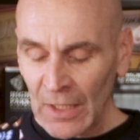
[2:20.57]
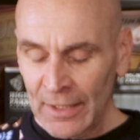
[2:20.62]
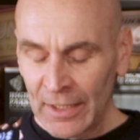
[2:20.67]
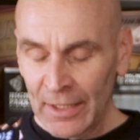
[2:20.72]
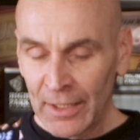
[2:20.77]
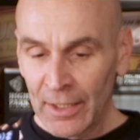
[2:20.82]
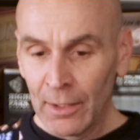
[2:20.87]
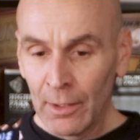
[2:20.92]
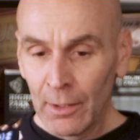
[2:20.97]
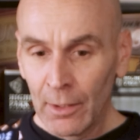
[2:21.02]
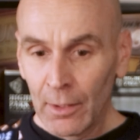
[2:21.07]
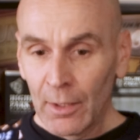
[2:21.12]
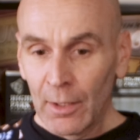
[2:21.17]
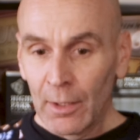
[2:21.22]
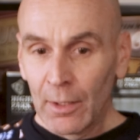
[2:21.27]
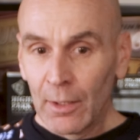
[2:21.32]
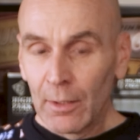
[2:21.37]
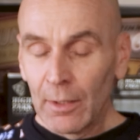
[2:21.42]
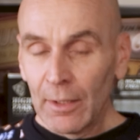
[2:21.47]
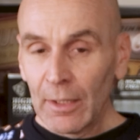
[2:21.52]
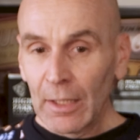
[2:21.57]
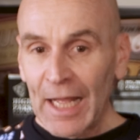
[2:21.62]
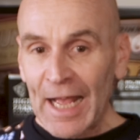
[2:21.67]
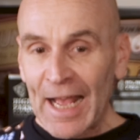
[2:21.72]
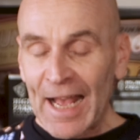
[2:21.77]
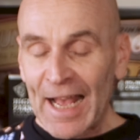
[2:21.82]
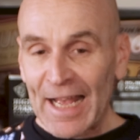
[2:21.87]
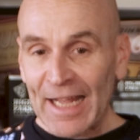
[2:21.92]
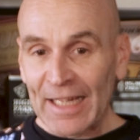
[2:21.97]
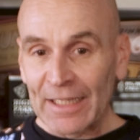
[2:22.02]

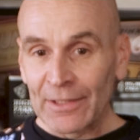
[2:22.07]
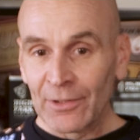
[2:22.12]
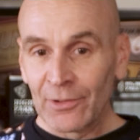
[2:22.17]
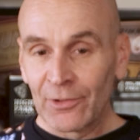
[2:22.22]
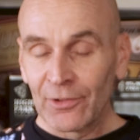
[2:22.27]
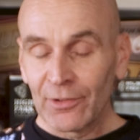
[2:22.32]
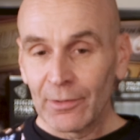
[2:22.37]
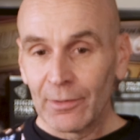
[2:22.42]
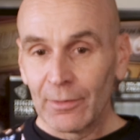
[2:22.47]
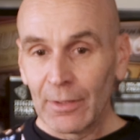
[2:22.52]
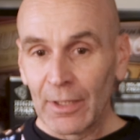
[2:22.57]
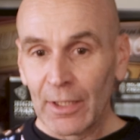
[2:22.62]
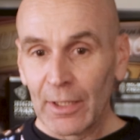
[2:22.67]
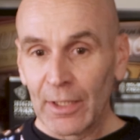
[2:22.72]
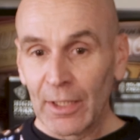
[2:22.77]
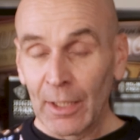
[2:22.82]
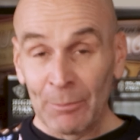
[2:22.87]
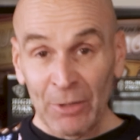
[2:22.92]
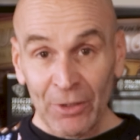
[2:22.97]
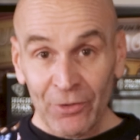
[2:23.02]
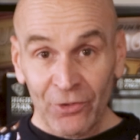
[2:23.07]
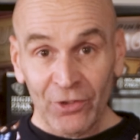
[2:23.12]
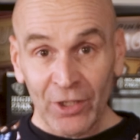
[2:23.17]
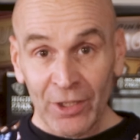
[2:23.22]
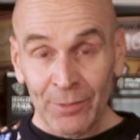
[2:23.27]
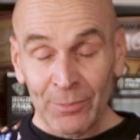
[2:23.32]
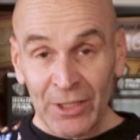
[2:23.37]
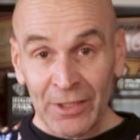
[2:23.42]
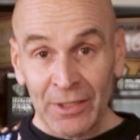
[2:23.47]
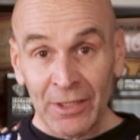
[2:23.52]
and a bit of
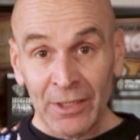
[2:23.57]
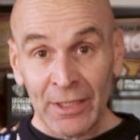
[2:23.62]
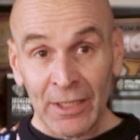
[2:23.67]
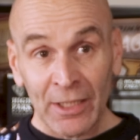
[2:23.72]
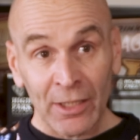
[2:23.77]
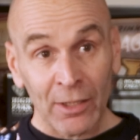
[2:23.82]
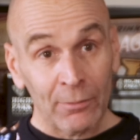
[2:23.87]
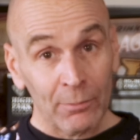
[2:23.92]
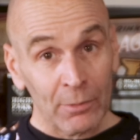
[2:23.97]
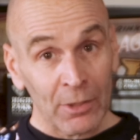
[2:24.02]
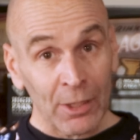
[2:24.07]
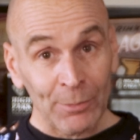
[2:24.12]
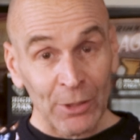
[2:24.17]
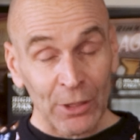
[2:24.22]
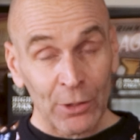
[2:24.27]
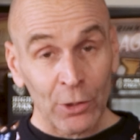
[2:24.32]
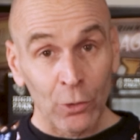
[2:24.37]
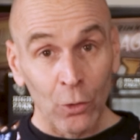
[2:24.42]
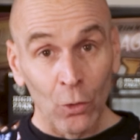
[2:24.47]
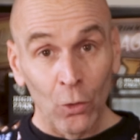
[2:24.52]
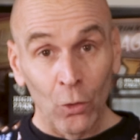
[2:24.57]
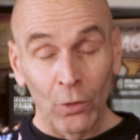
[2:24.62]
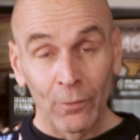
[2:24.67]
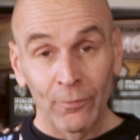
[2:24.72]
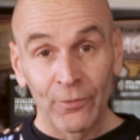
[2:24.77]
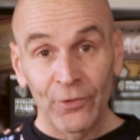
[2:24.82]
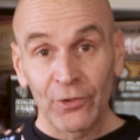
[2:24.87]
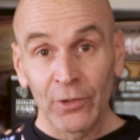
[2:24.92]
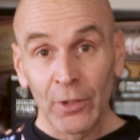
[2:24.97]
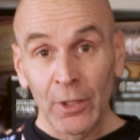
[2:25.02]
cinnamon in there, a couple of
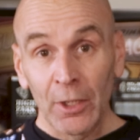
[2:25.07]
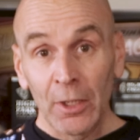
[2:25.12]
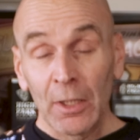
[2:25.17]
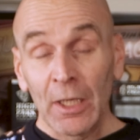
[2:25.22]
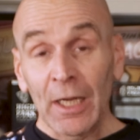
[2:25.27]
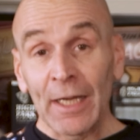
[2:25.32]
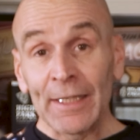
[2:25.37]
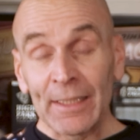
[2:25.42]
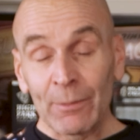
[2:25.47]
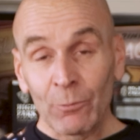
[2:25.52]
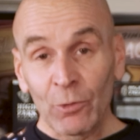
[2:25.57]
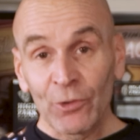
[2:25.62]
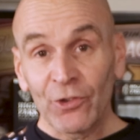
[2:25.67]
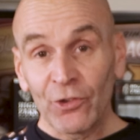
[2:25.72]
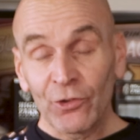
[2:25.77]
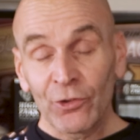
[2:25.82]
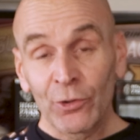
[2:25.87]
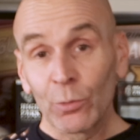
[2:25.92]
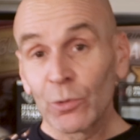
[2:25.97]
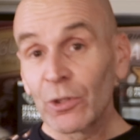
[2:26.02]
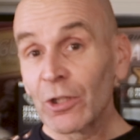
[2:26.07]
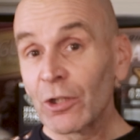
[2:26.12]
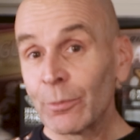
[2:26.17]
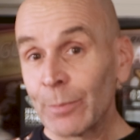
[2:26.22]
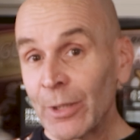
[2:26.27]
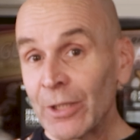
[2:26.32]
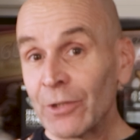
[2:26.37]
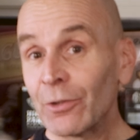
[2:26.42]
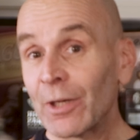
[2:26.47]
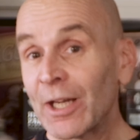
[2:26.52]
cloves. And then once it's cooled a little
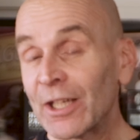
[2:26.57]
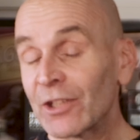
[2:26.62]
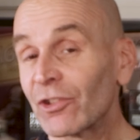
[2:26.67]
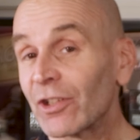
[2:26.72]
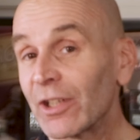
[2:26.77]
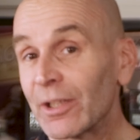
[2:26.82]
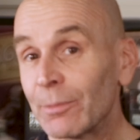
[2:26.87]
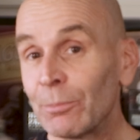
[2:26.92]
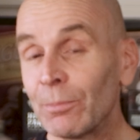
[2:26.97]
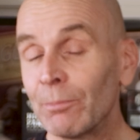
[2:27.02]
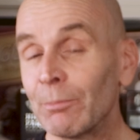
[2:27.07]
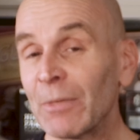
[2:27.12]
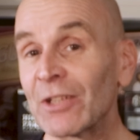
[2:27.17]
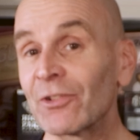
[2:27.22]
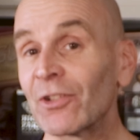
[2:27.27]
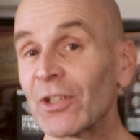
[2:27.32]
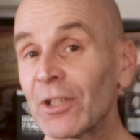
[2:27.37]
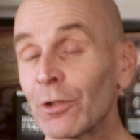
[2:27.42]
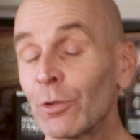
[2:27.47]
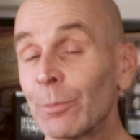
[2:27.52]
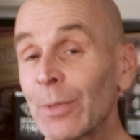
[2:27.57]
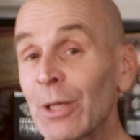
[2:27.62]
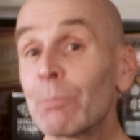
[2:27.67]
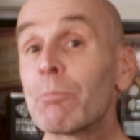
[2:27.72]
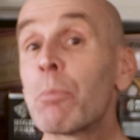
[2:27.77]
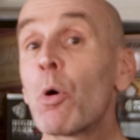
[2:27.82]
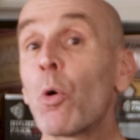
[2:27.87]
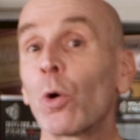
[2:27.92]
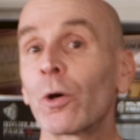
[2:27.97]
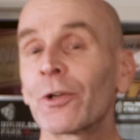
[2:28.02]
bit, you actually mix in a little bit
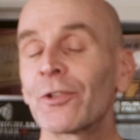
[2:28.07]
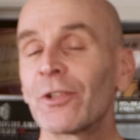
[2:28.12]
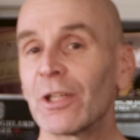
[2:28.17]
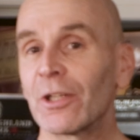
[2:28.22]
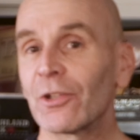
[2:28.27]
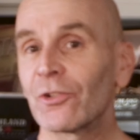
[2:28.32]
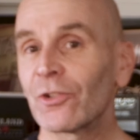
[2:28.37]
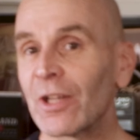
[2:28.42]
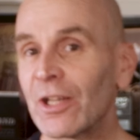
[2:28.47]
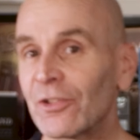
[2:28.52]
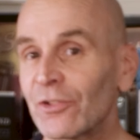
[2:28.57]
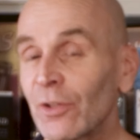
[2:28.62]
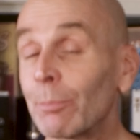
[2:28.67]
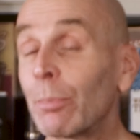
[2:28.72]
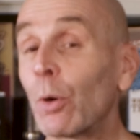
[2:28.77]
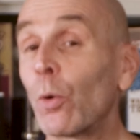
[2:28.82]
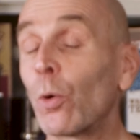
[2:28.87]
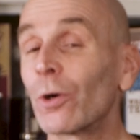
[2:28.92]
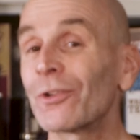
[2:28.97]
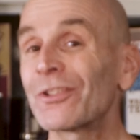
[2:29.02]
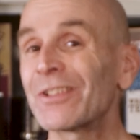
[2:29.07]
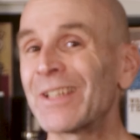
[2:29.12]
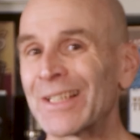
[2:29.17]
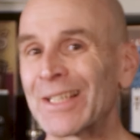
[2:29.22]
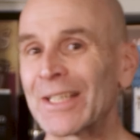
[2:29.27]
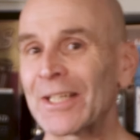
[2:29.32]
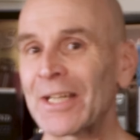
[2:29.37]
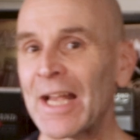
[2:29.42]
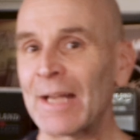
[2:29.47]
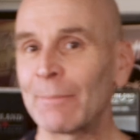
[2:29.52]
of port in it. So that's a port and